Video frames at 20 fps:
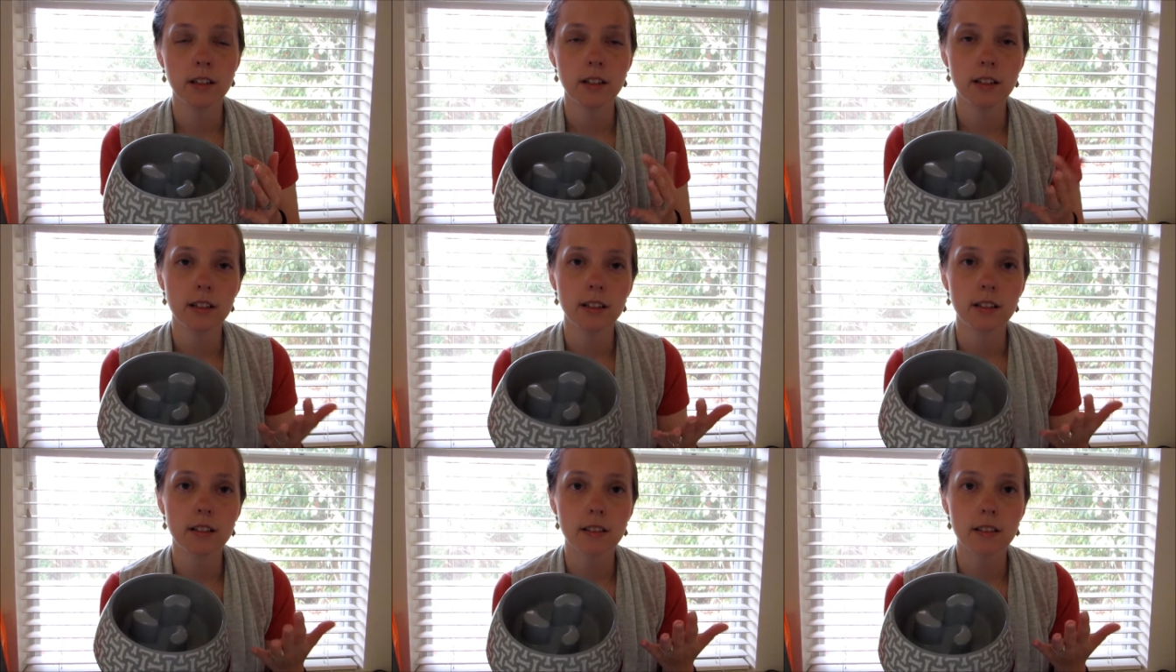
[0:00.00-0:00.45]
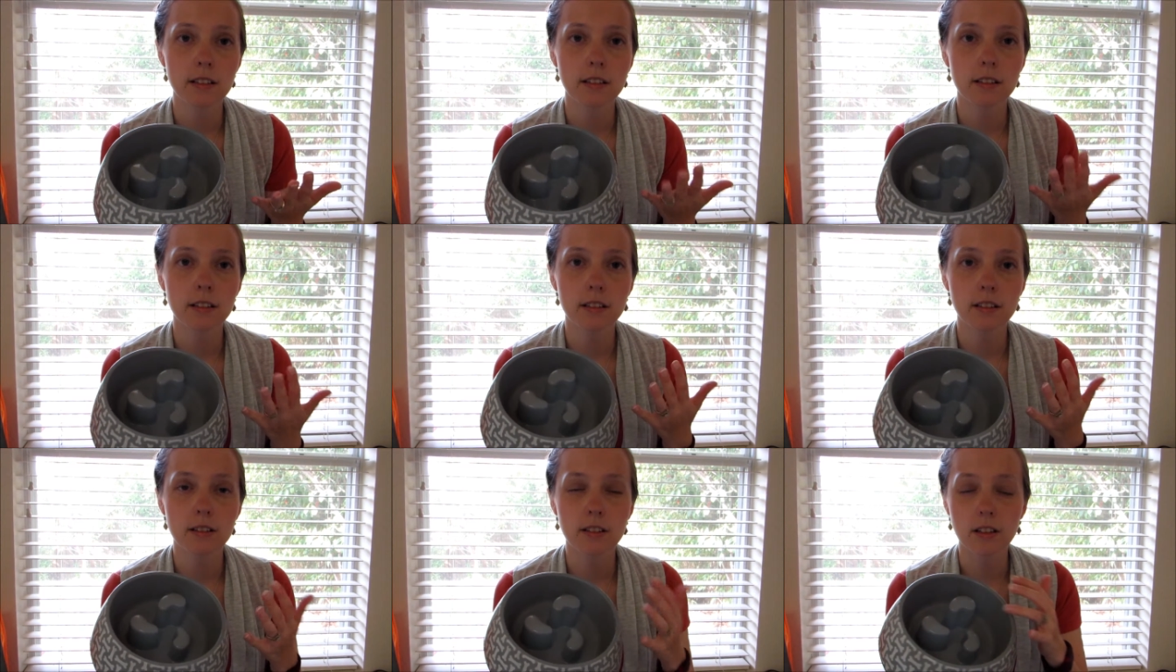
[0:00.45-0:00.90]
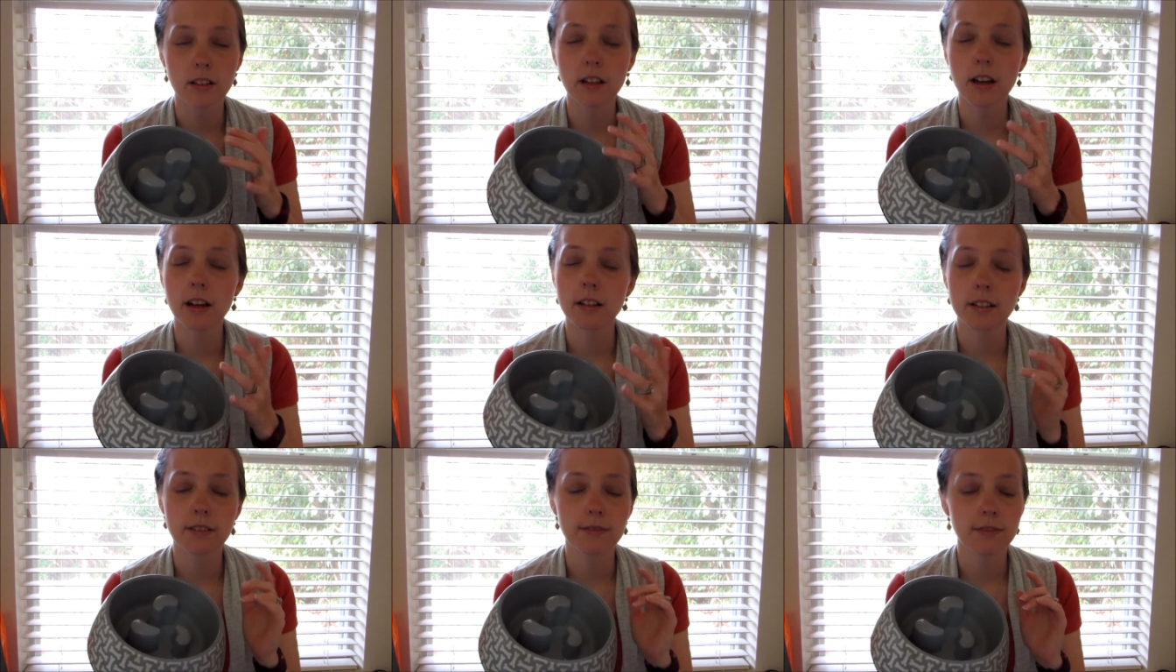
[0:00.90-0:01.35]
There's a
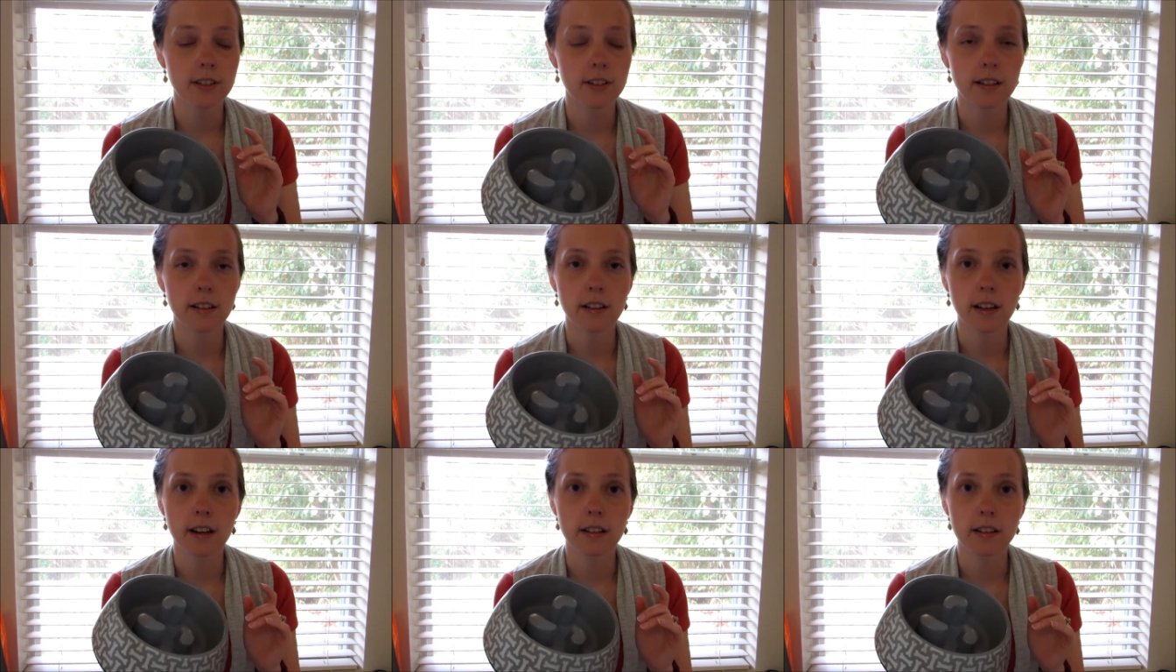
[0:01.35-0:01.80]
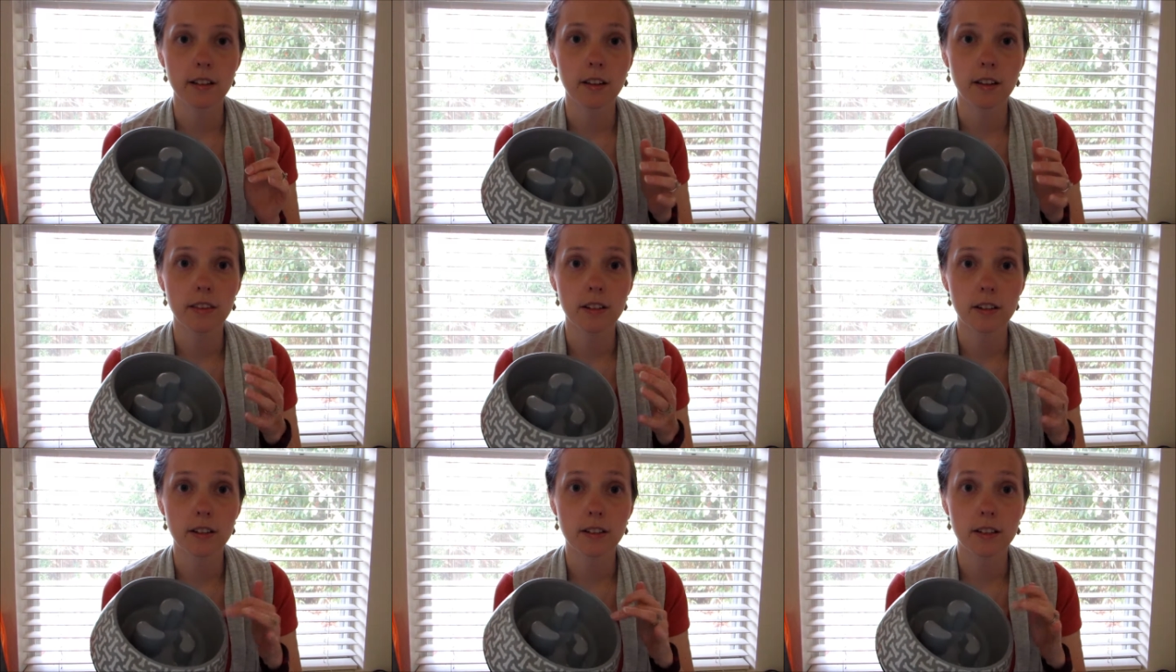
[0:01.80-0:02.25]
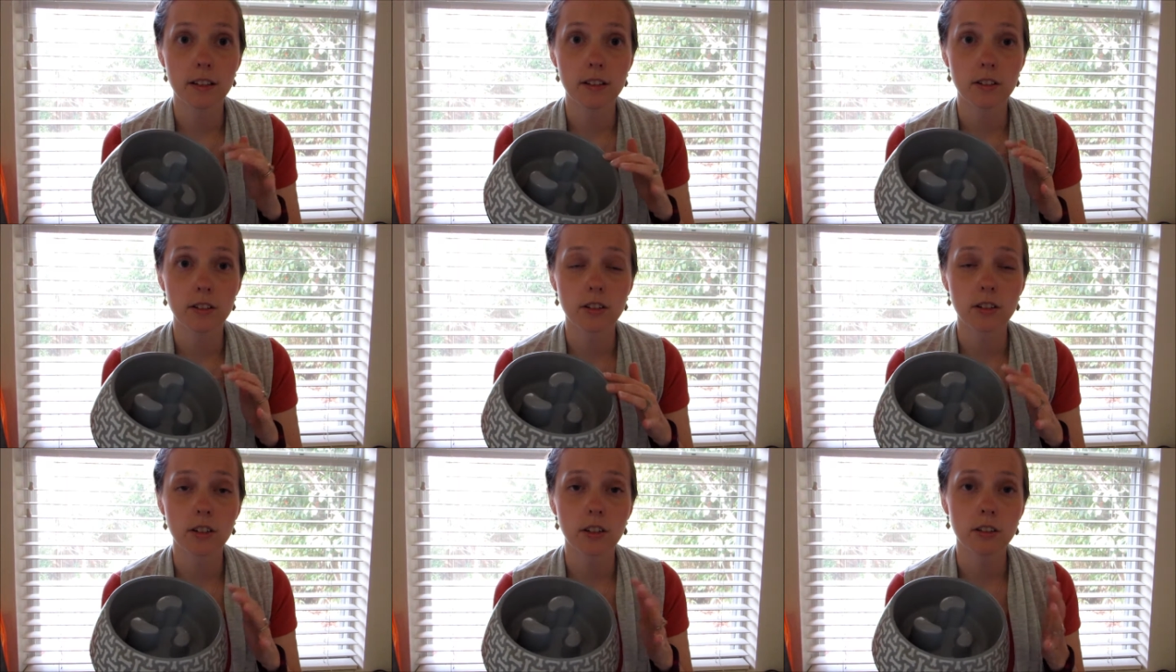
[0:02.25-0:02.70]
lot of different designs out there. These
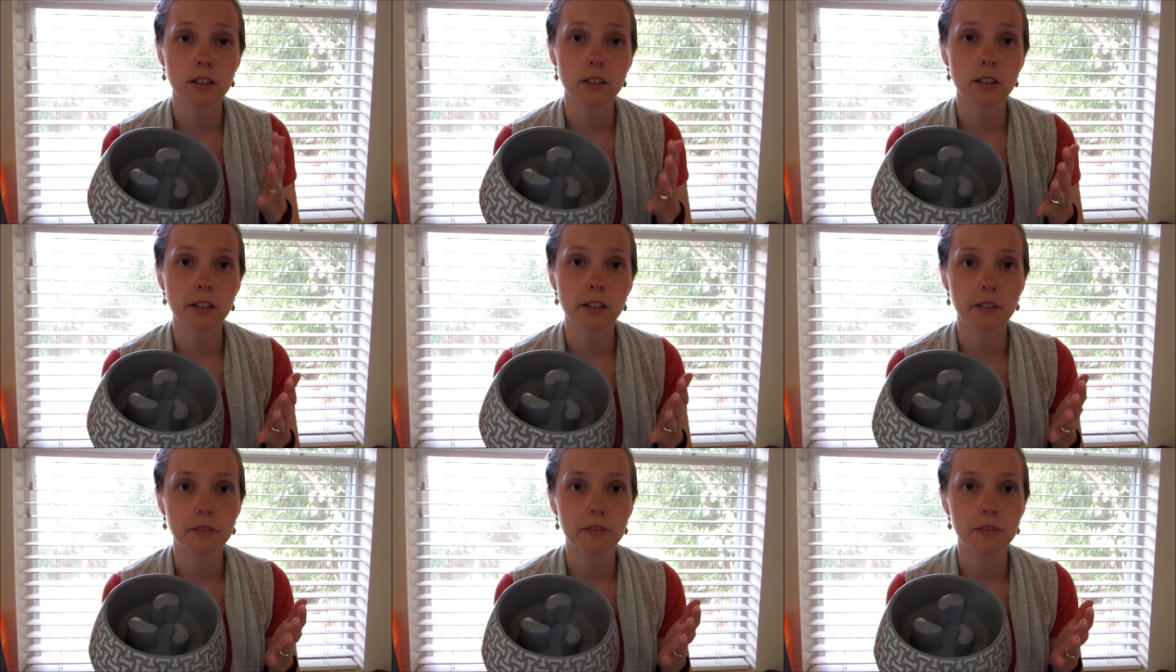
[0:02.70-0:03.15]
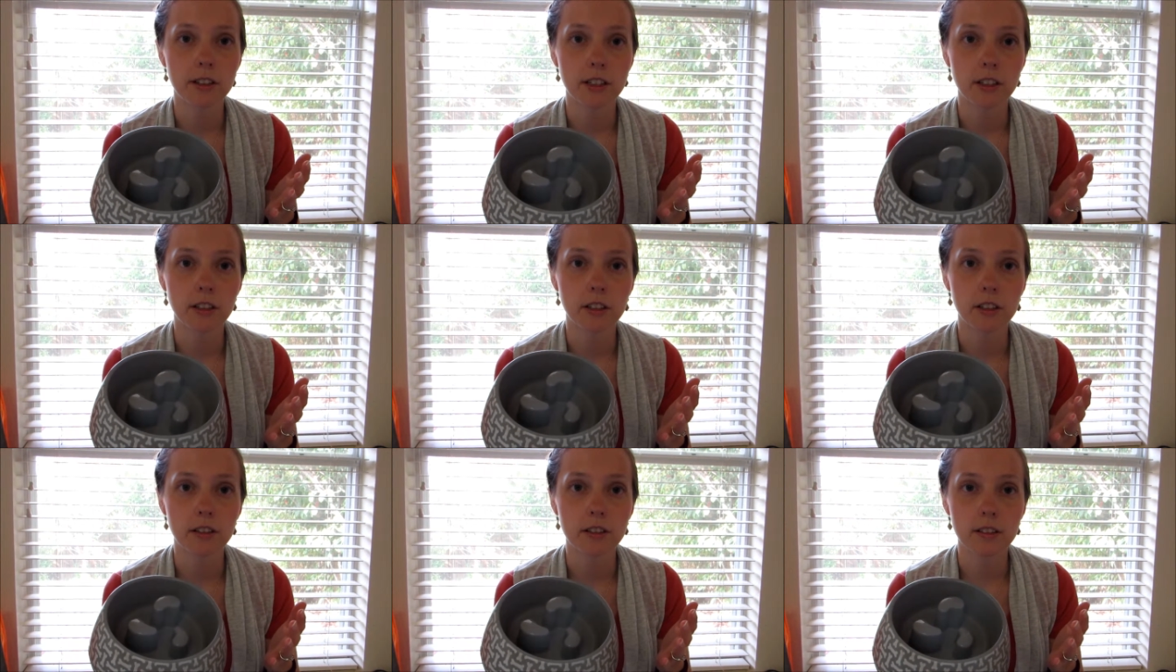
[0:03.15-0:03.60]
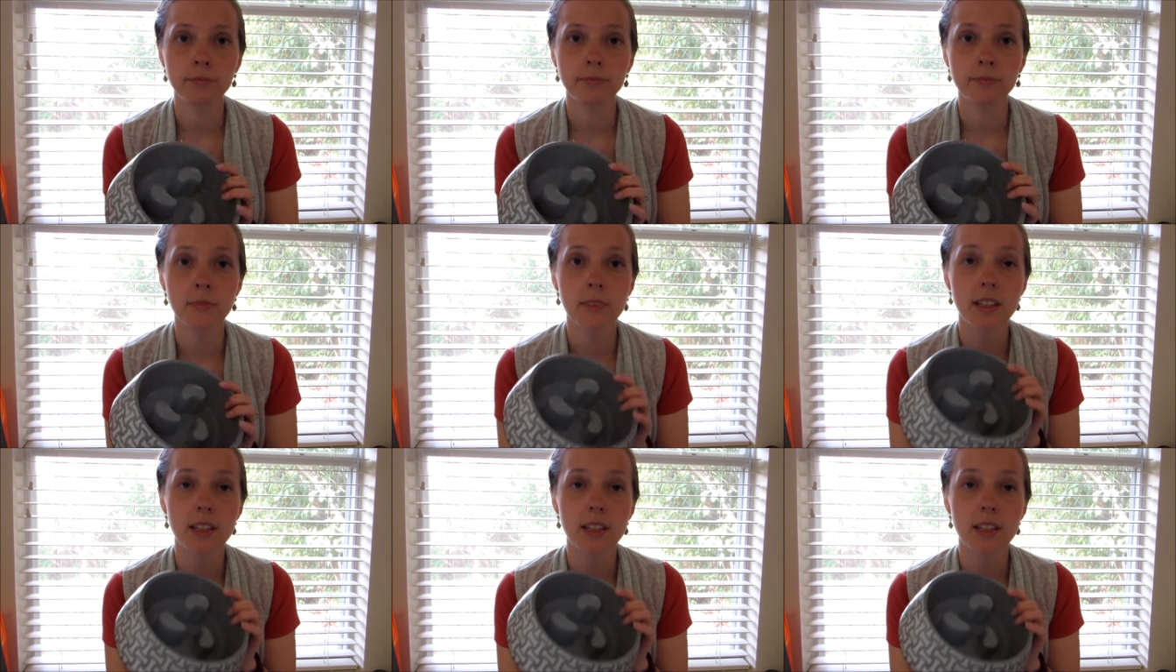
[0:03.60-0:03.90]
are called slow feeders.